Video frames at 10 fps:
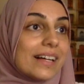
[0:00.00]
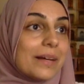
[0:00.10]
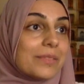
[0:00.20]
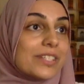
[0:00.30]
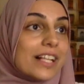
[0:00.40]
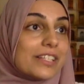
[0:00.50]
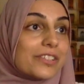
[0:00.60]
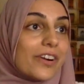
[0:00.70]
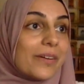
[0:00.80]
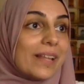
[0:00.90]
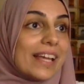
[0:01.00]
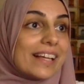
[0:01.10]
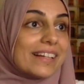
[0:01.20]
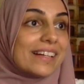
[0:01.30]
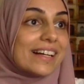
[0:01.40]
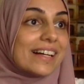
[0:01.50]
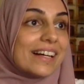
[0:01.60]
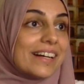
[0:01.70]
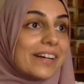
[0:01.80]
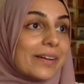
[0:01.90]
I'm still scrolling.
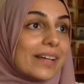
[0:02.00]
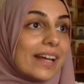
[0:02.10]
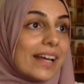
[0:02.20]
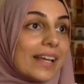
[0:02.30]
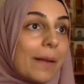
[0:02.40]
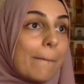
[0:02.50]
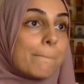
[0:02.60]
Okay,